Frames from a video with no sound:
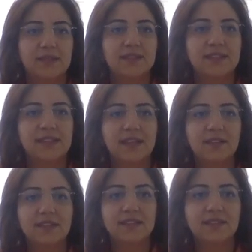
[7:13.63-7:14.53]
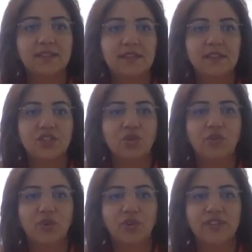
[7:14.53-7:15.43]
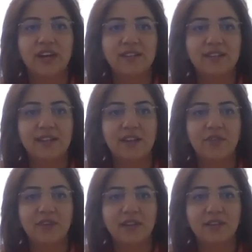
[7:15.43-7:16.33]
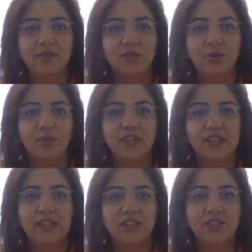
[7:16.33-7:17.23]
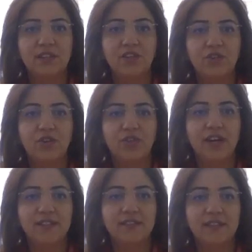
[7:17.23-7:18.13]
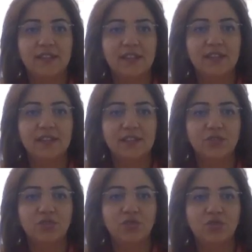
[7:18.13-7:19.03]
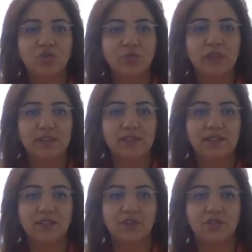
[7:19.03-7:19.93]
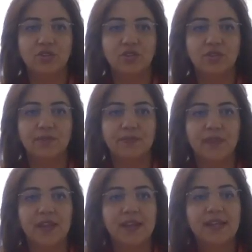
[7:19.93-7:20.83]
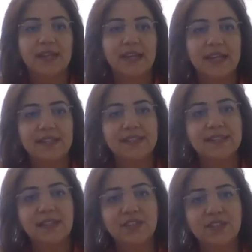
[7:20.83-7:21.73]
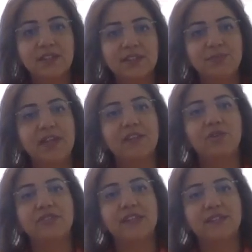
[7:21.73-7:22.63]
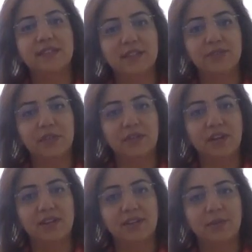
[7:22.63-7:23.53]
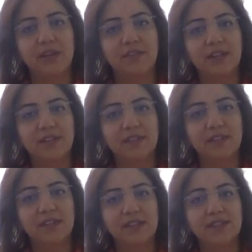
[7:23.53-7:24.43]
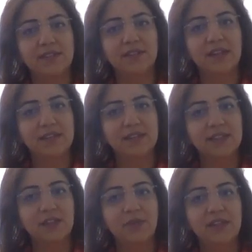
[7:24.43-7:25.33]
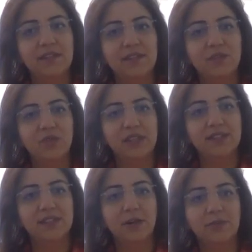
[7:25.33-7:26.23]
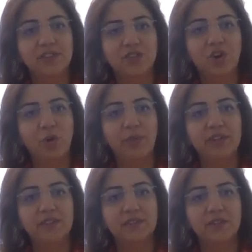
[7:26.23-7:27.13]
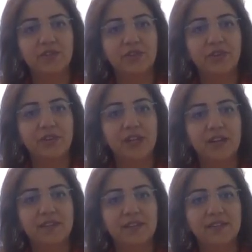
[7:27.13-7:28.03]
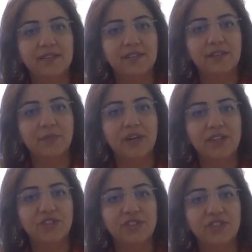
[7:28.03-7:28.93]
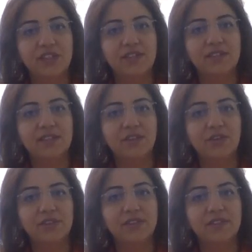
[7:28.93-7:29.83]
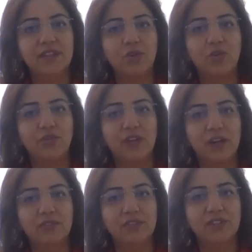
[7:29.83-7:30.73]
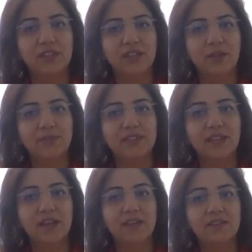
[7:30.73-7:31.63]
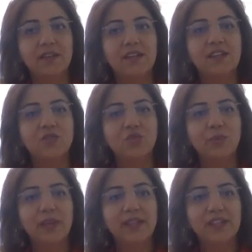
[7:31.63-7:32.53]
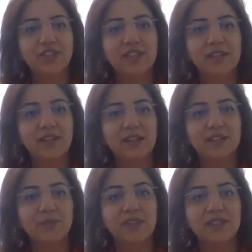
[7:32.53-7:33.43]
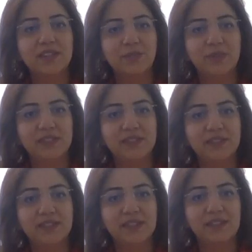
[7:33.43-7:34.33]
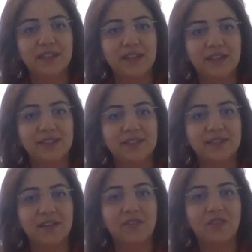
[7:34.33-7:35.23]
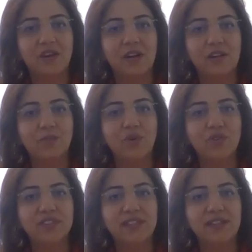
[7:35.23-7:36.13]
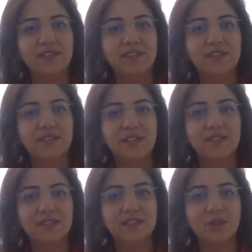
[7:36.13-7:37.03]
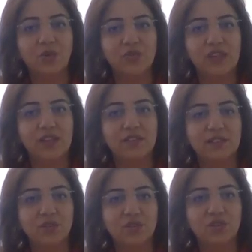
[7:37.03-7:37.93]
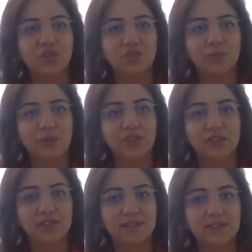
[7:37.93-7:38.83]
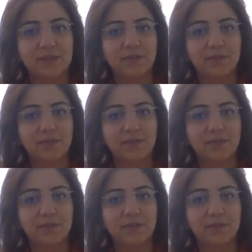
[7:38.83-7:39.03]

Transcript: The second strategy of conducting effective communication in your writing is to use meta-discourse. An essential aspect of successful academic writing is the writer's ability to establish competent authorial identity by judging the certainty of knowledge claims and to manage their explicit presence in text while persuading readers of their research contributions.